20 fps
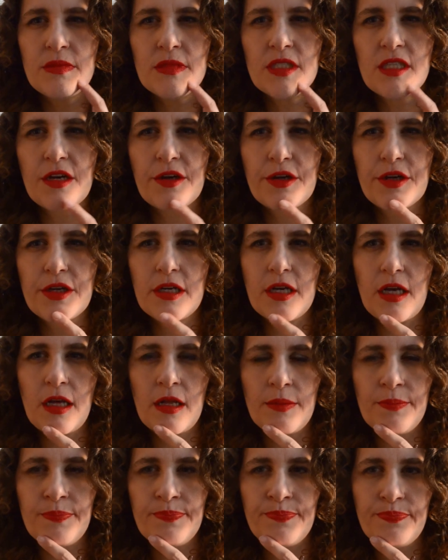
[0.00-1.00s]
dark
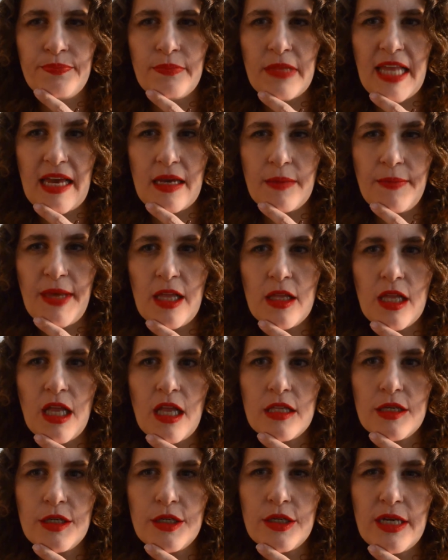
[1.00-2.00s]
Blackmail
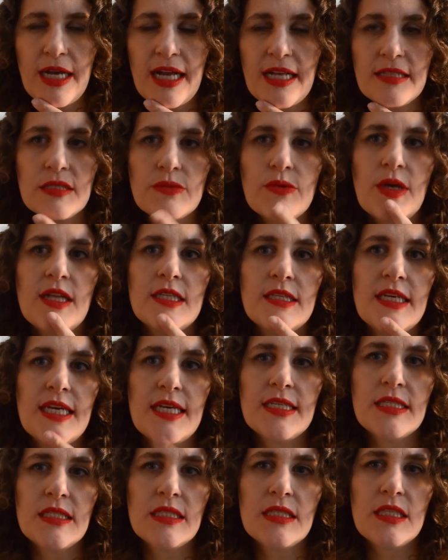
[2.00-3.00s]
color, as well
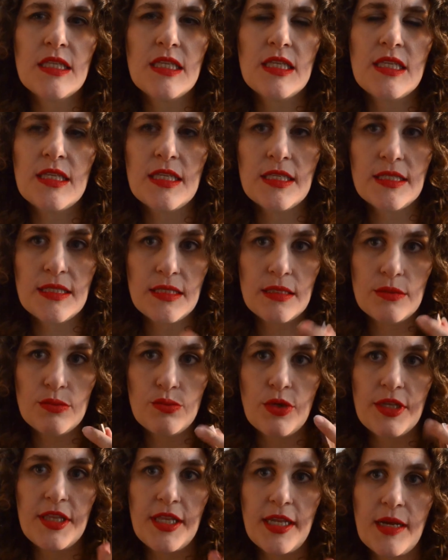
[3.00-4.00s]
as this
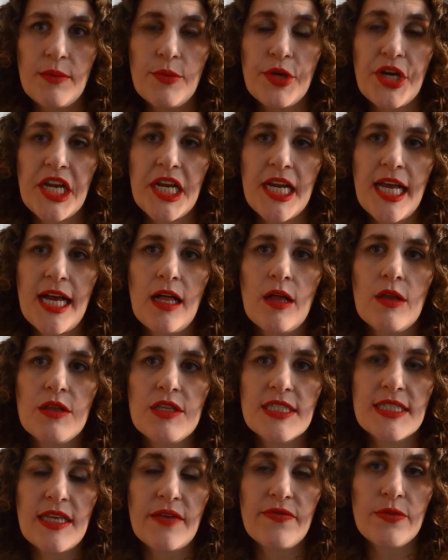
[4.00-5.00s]
one that I'm wearing now, the
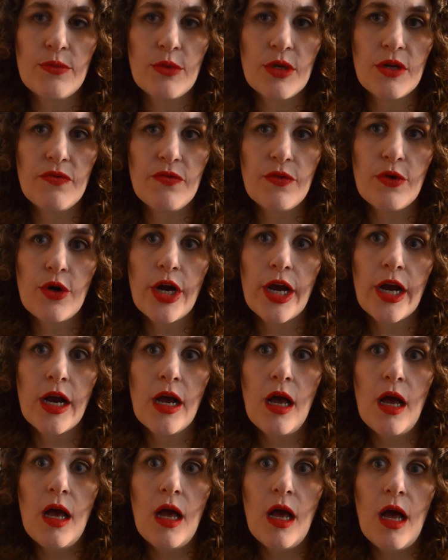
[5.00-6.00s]
714,
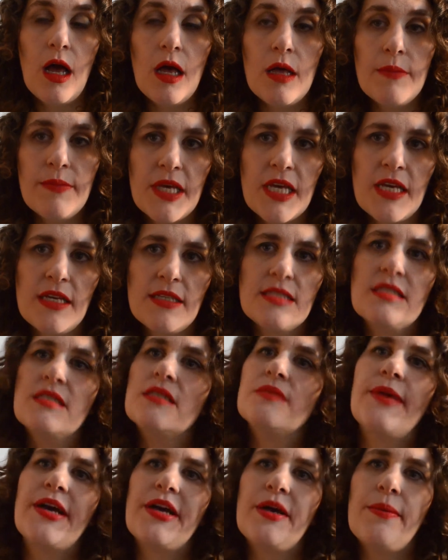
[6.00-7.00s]
because
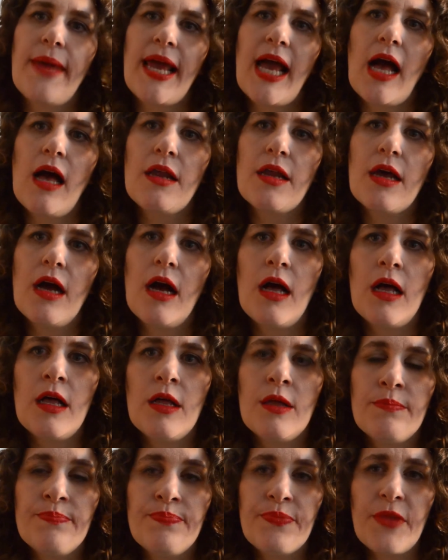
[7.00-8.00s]
it's mega matte.
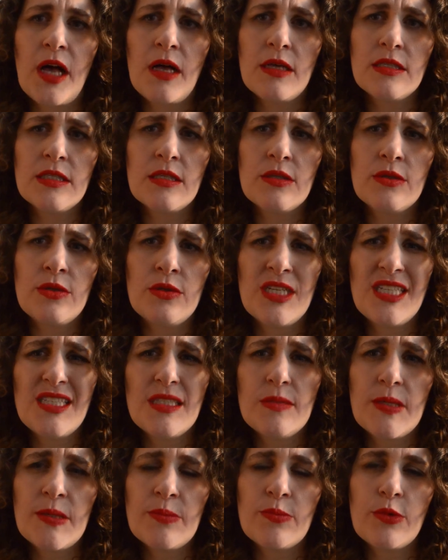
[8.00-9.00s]
Also, you need
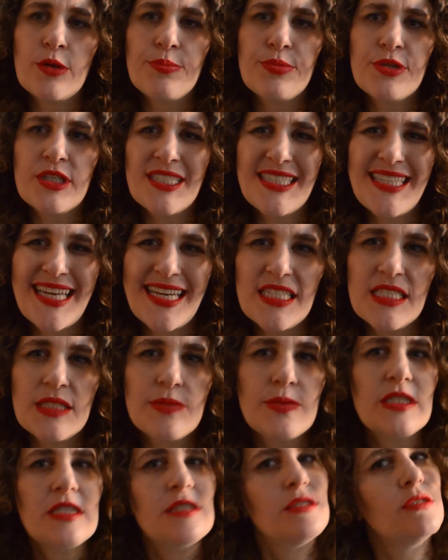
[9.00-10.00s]
to be more precise
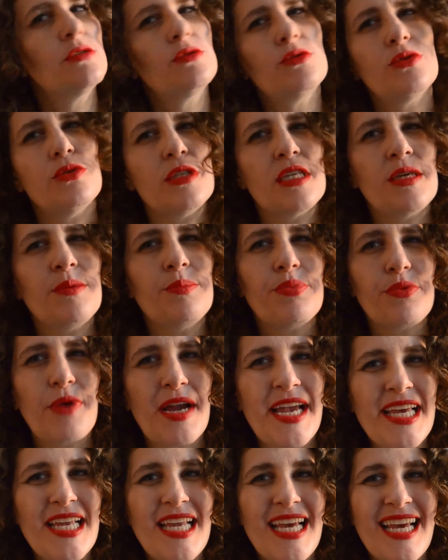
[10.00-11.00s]
with the truly
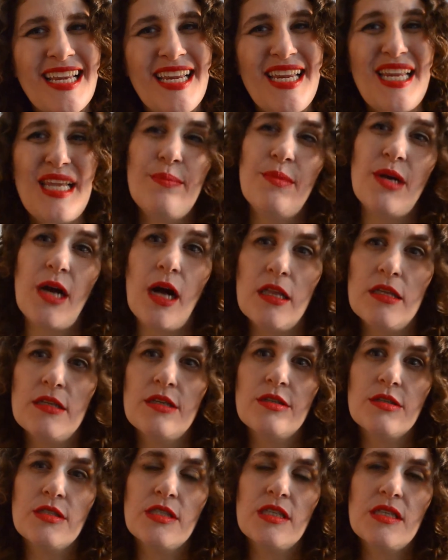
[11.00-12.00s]
bright and deep
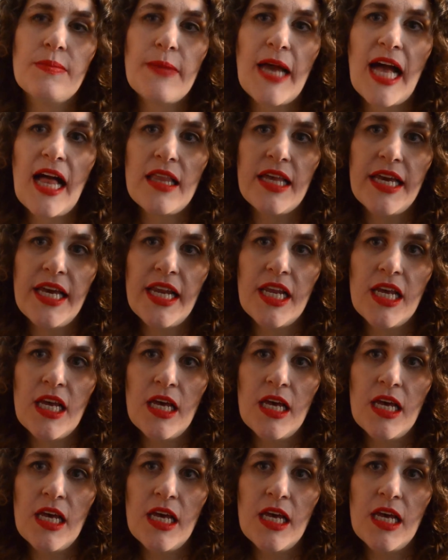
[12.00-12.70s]
colors of the palette.